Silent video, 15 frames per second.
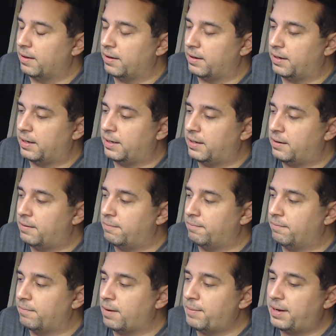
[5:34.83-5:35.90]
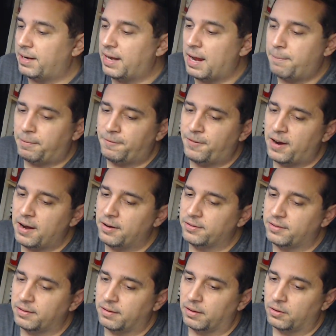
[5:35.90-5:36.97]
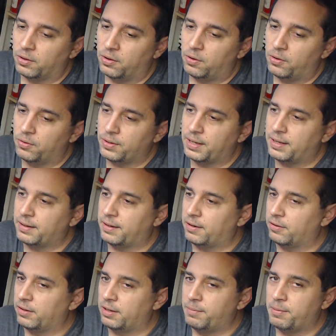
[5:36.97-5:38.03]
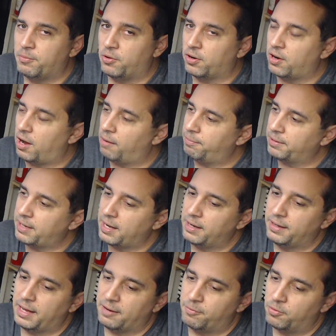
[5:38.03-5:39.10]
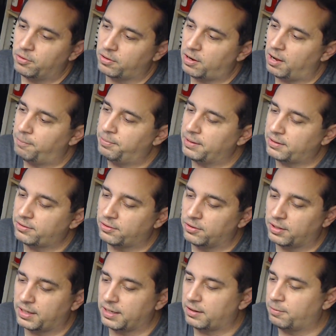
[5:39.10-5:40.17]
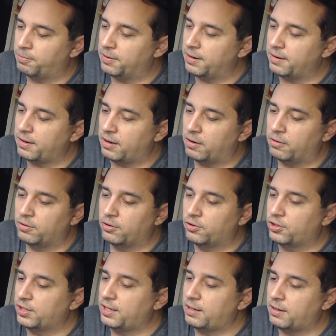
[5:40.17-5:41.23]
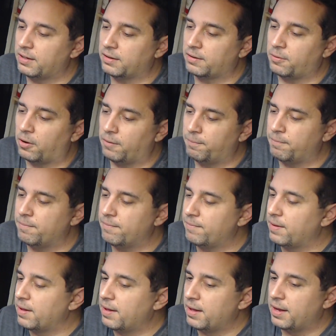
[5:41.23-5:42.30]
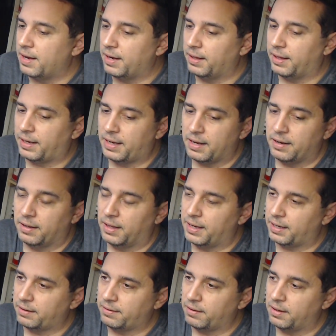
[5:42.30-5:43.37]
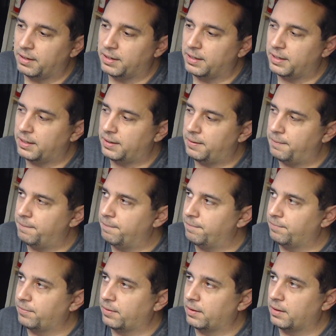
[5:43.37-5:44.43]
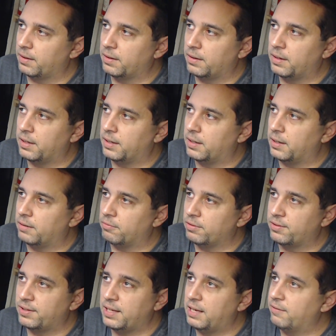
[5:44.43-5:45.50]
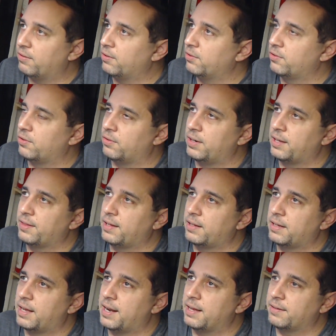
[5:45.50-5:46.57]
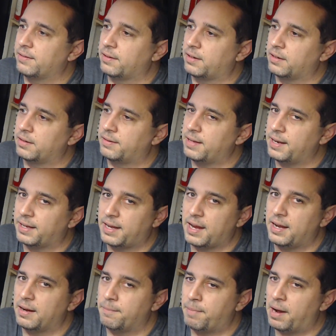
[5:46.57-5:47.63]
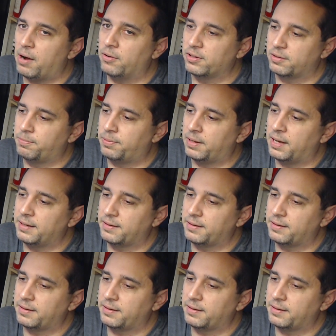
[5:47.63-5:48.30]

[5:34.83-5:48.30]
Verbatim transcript: Um, I mean, amplifiers alone, they're, a little bit more complicated. They have more complex circuits, but you know, usually it's eh, like in like um, uh, receivers or anything that has like a dedicated power supply.